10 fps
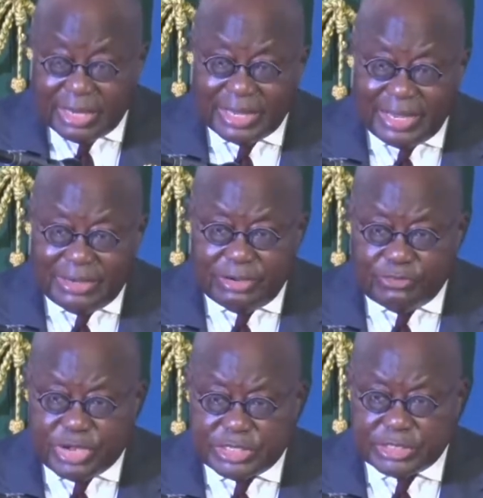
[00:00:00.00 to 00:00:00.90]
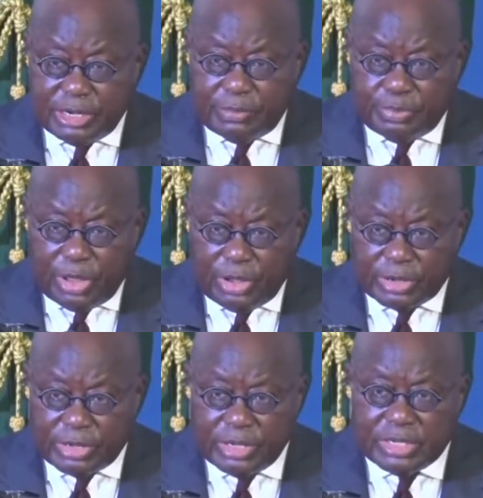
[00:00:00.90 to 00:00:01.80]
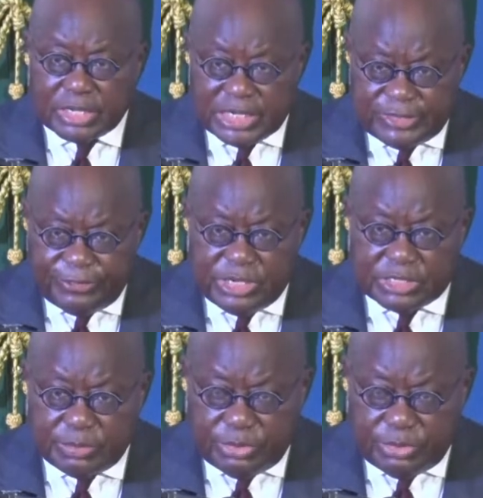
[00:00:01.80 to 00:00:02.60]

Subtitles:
in a regional bloc is feasible.